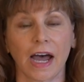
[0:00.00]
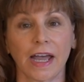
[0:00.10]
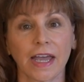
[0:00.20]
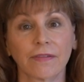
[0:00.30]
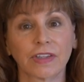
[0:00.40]

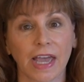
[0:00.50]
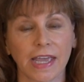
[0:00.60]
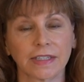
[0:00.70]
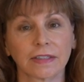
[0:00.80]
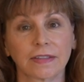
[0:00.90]
I have
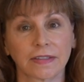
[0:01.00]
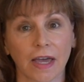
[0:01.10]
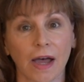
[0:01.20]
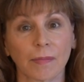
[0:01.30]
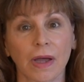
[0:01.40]
gained
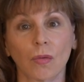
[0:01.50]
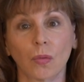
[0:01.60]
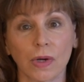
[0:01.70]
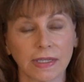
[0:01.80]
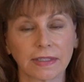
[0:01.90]

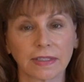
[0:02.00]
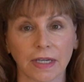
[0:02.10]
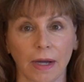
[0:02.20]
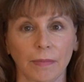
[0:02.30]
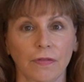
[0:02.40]
some
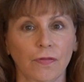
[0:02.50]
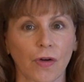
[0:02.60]
wisdom